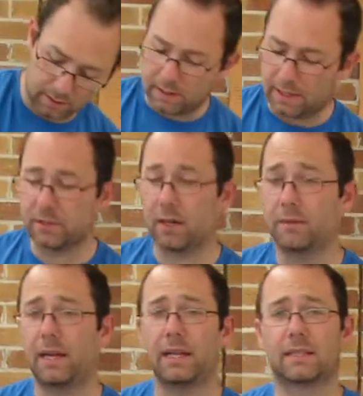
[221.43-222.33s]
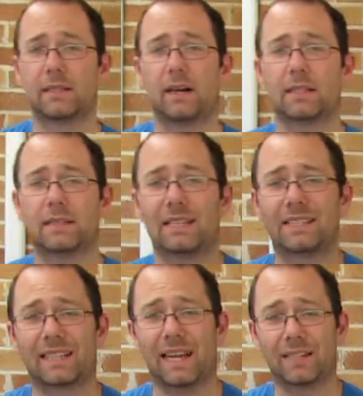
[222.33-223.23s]
enzyme that is classed as
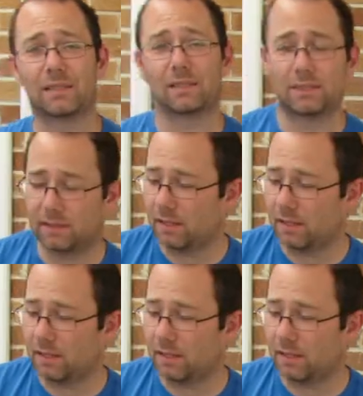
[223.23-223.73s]
a catalyst.